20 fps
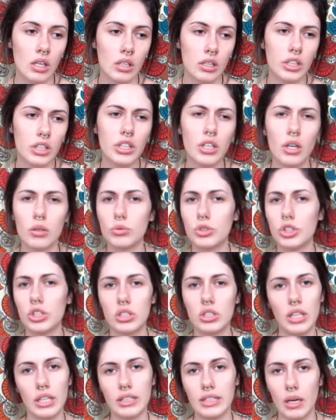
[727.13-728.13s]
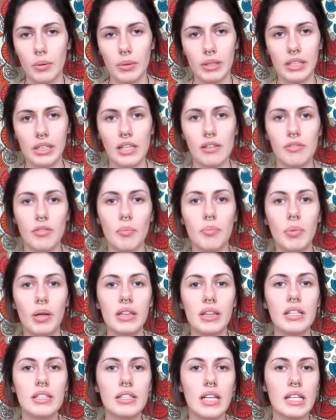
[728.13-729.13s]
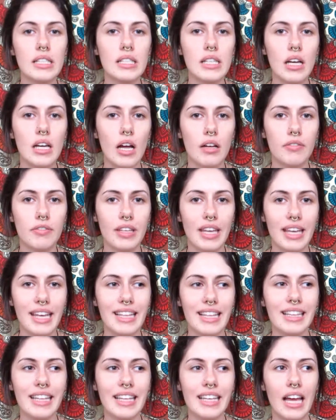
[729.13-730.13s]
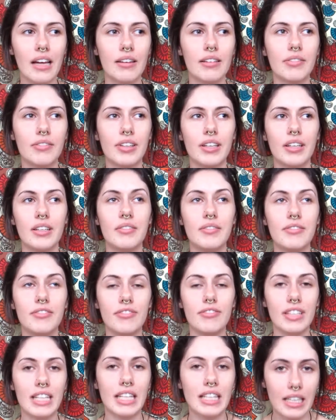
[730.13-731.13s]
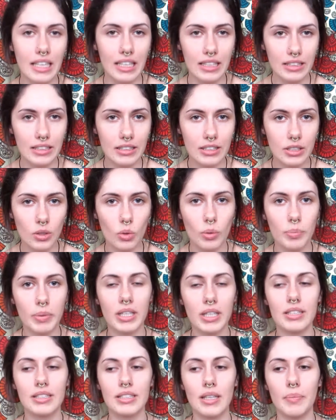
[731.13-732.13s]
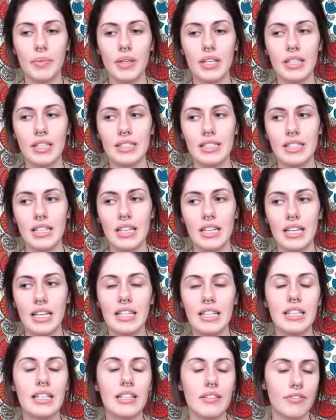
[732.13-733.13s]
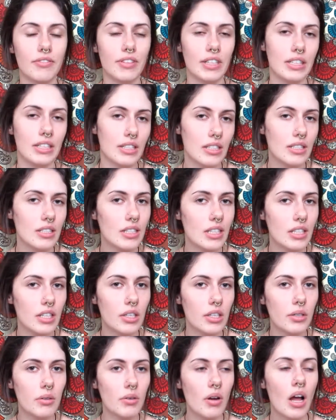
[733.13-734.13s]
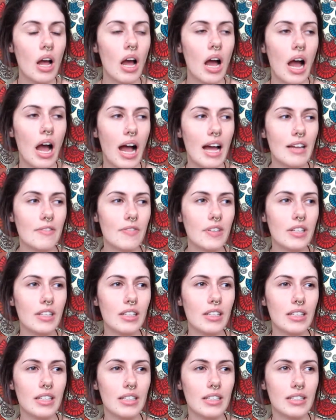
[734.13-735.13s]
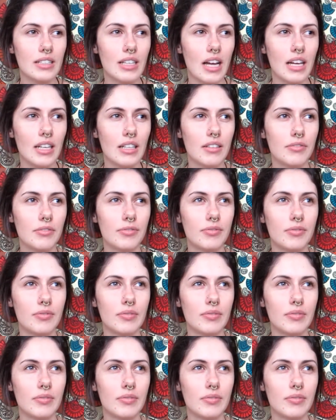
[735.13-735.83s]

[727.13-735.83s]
you know, just that's how we live, but this idea of killing out of convenience or because something is inconveniencing you, I feel is kind of